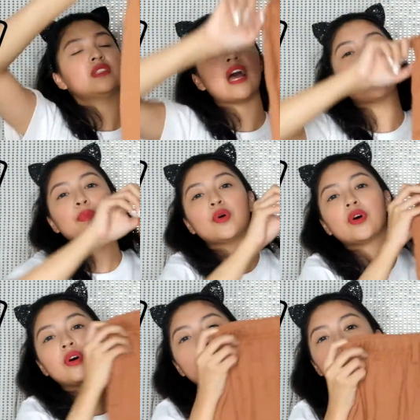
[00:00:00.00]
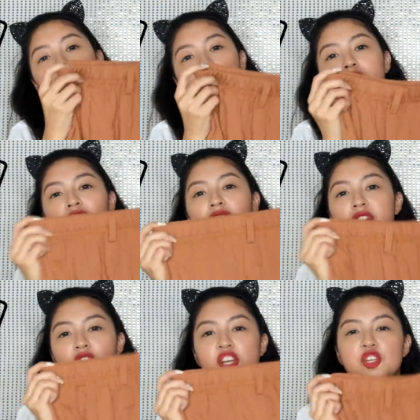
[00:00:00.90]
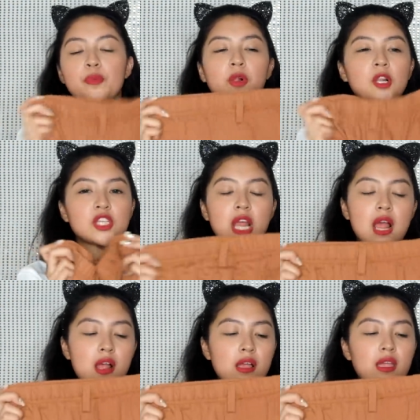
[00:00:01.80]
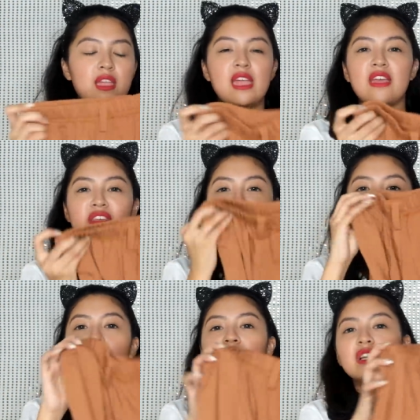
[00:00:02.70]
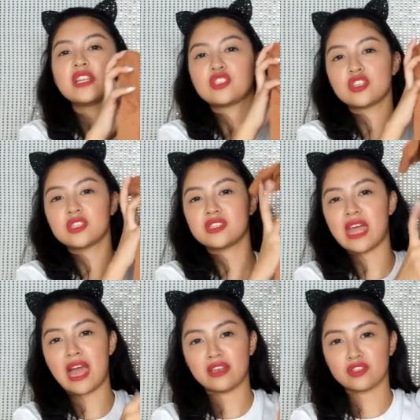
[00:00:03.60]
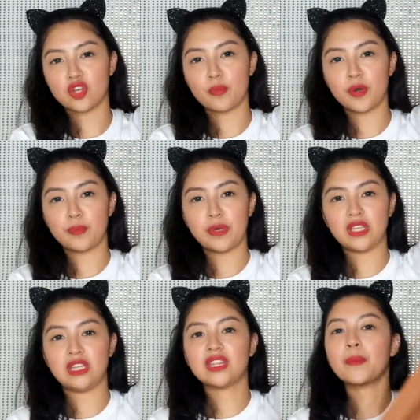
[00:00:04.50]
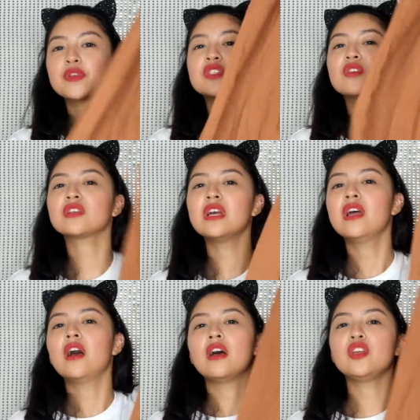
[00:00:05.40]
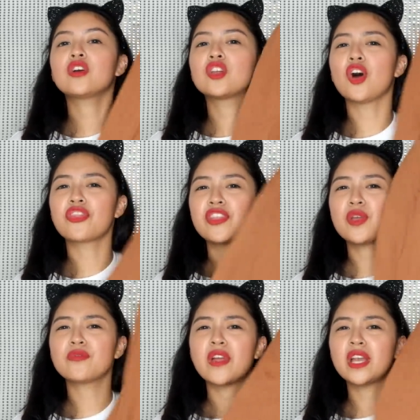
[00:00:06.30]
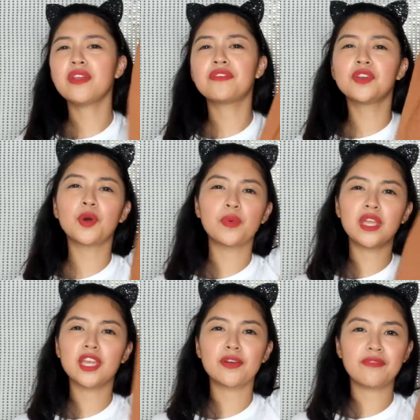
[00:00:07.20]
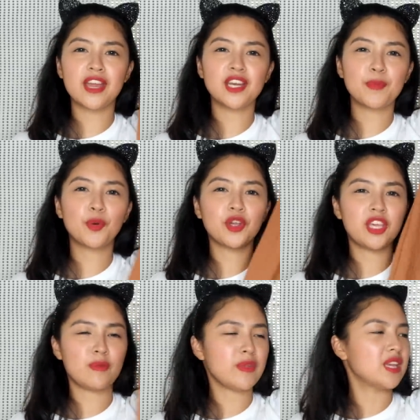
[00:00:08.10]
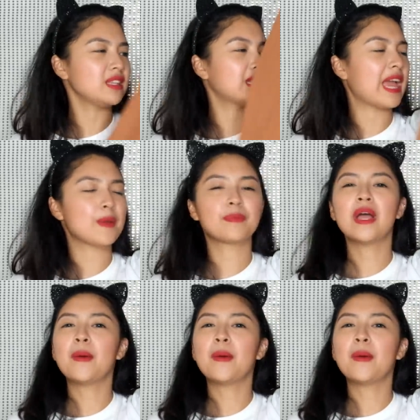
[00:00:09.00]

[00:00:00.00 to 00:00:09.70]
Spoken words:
Tapos, stretchable siya. And then the color is just tan. Sobrang pretty. Tapos yung cloth na yung very flowy na very bohemian type.